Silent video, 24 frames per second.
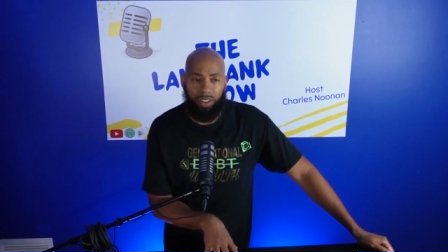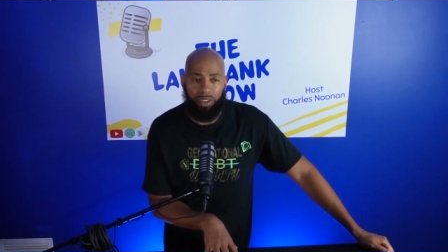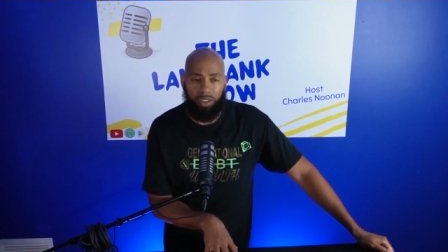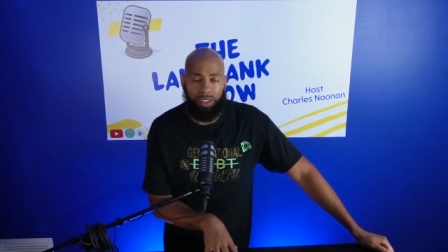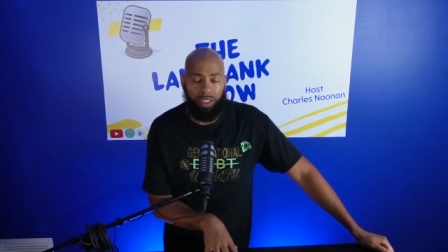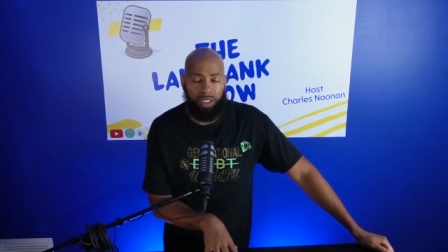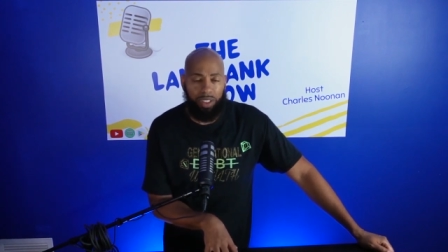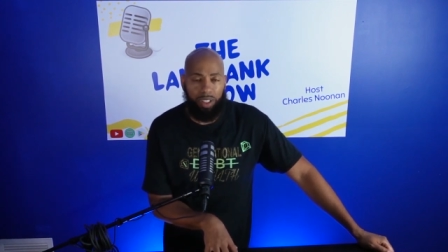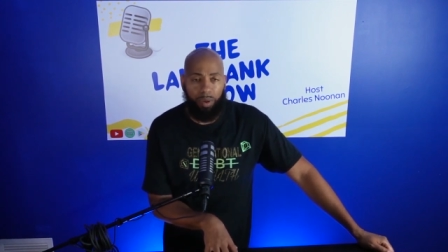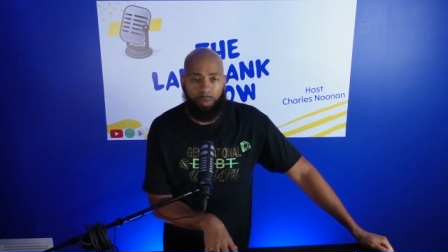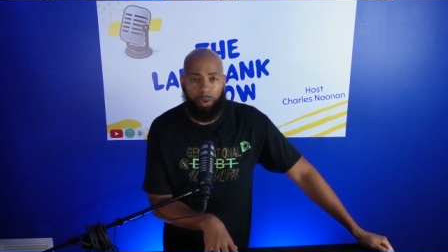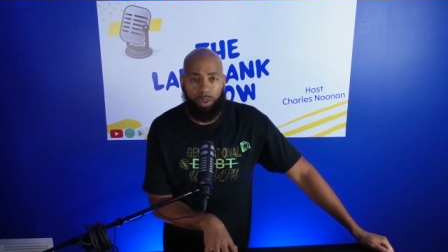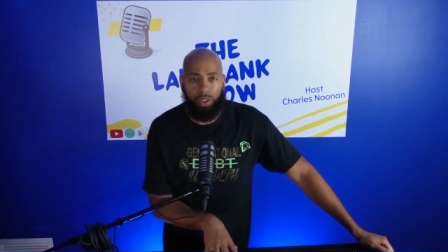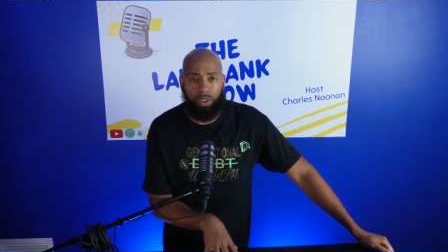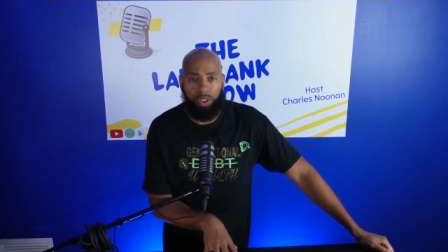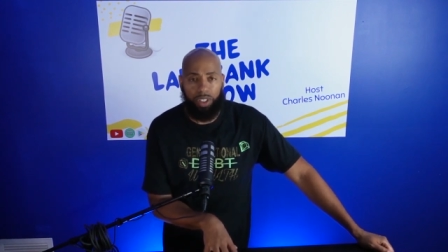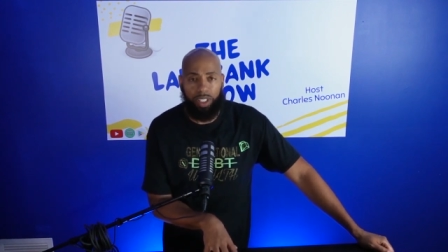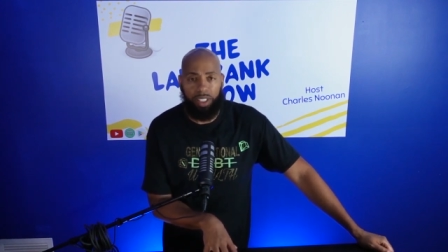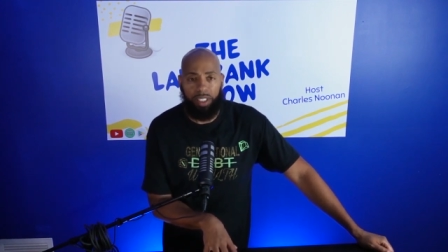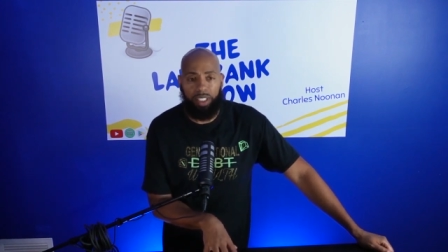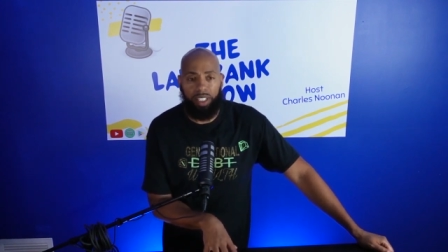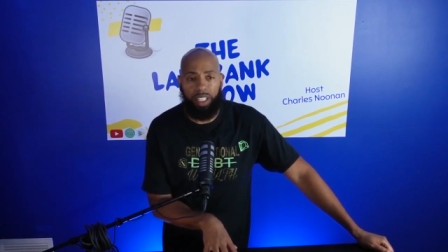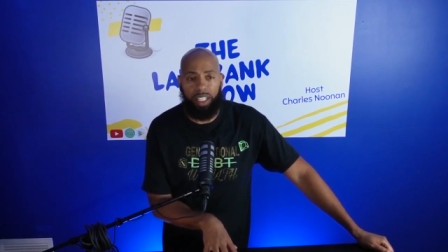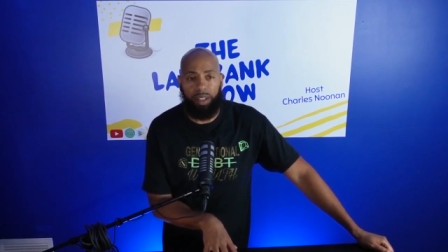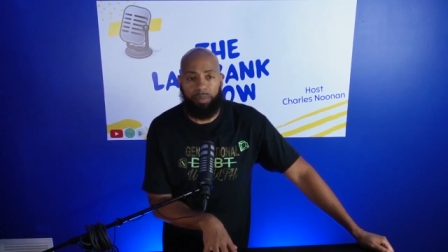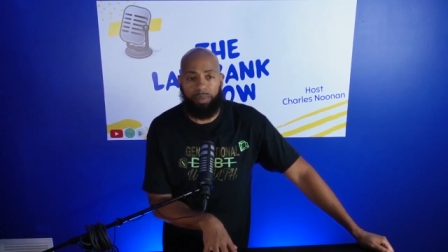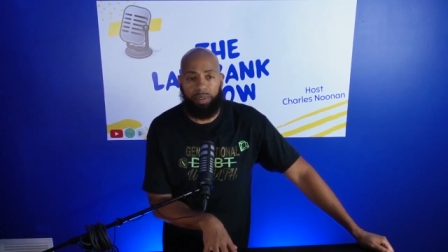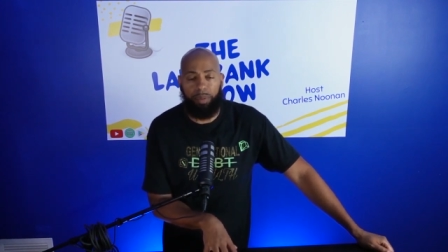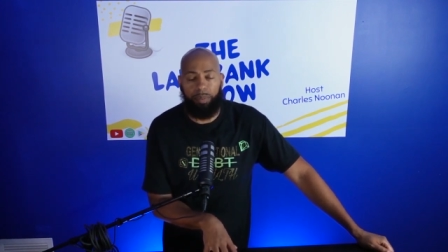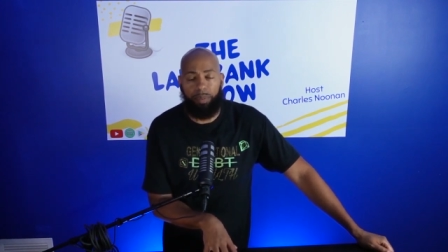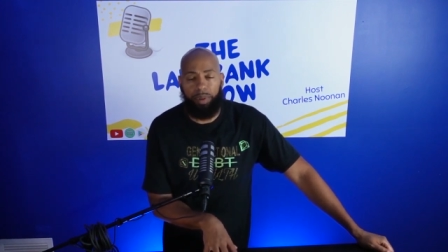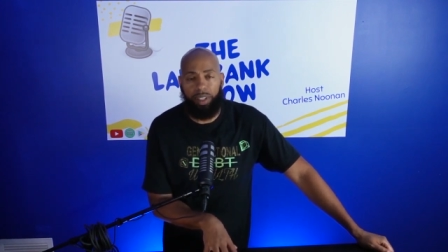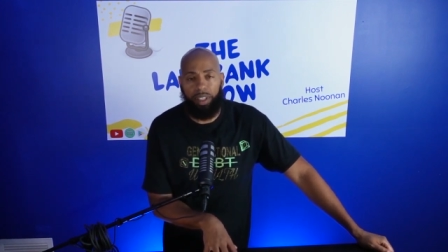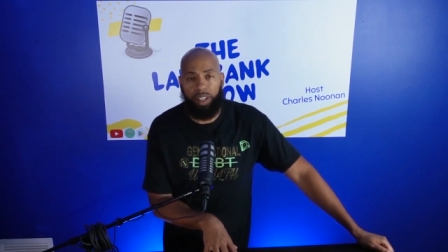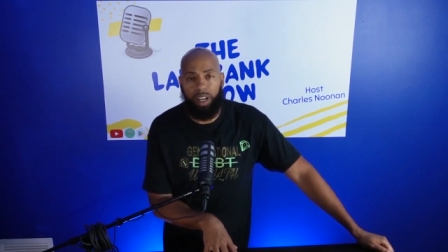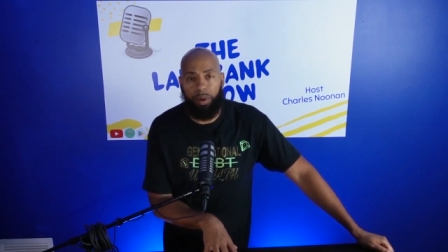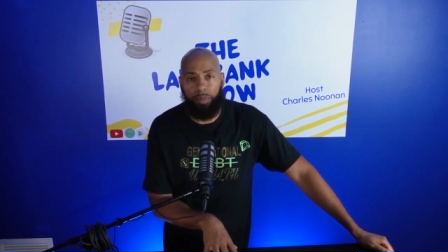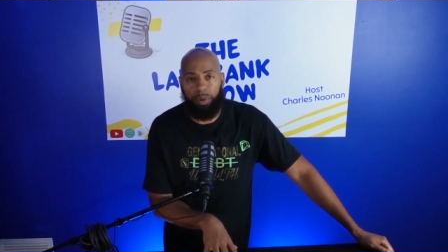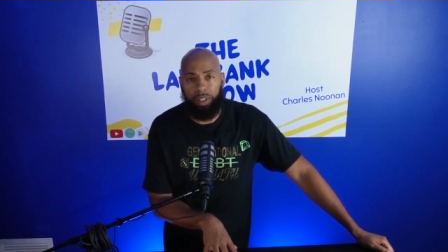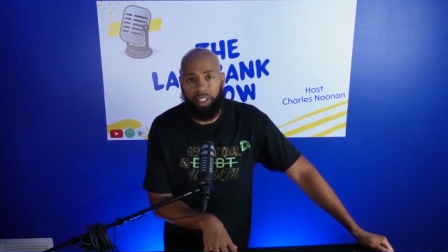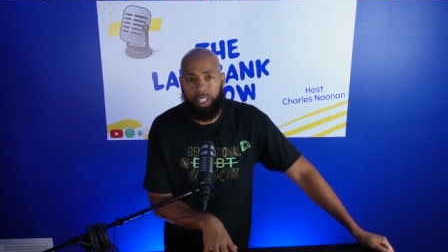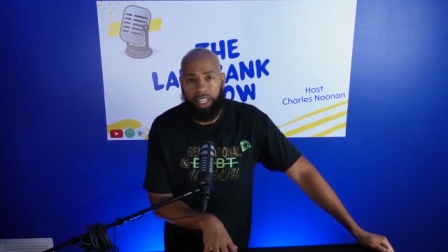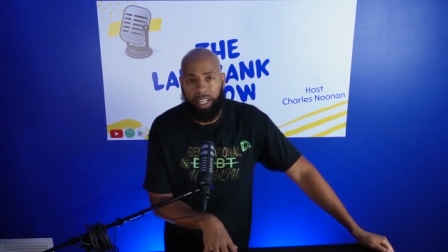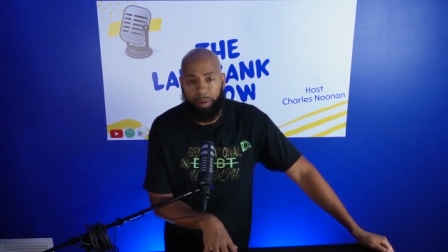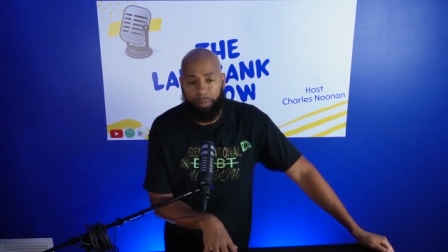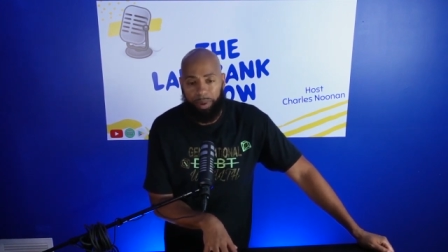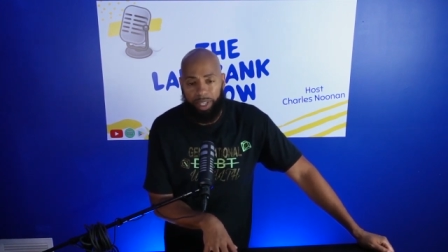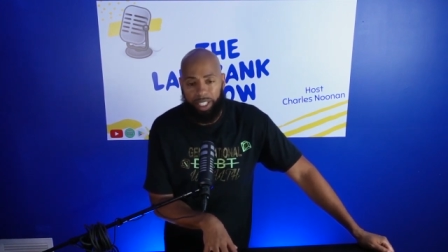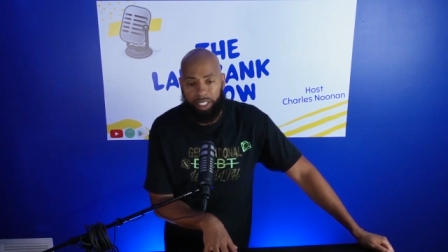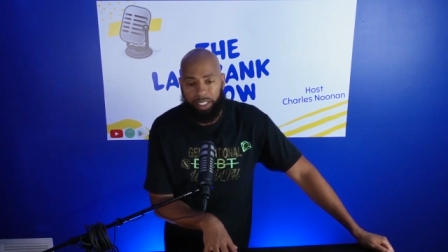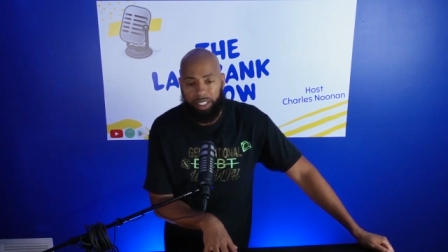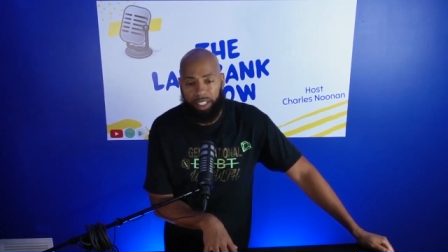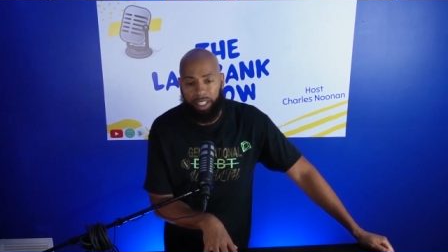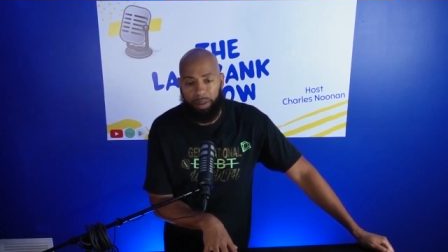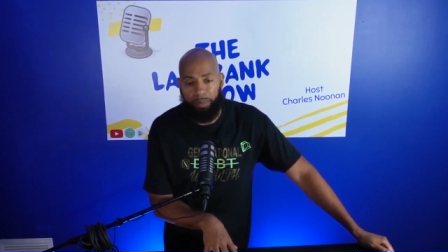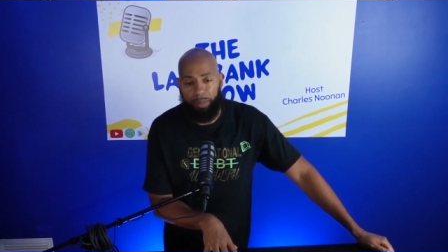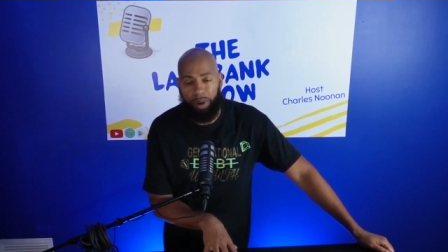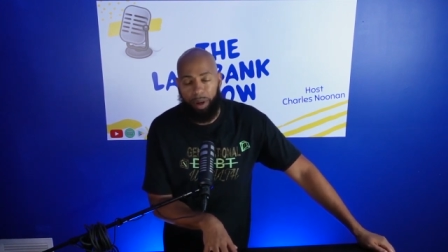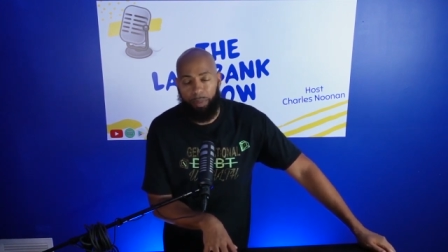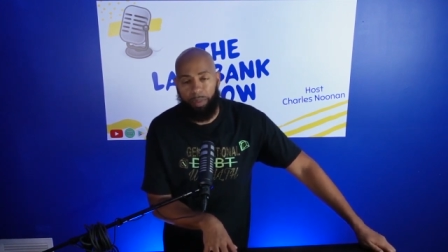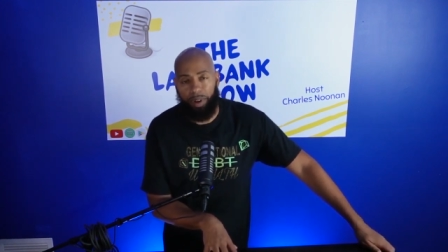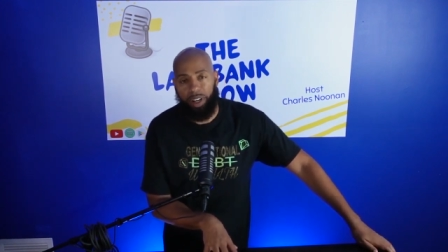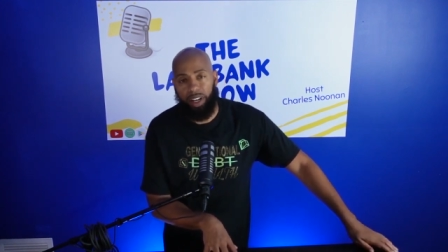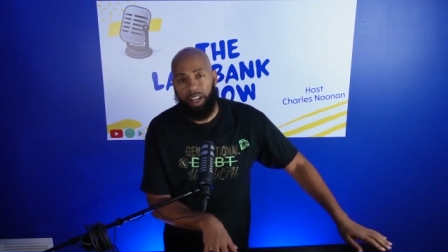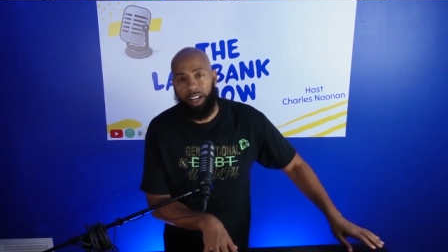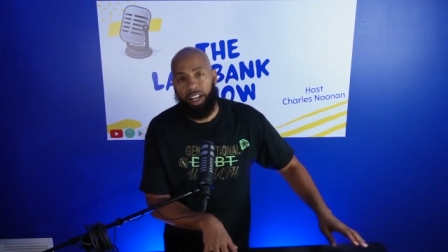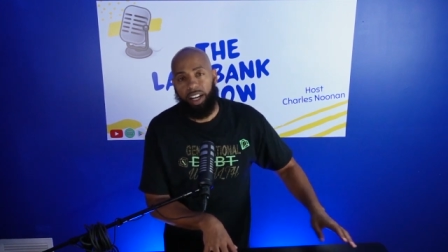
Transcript: or someone on the team to become a land bank team member.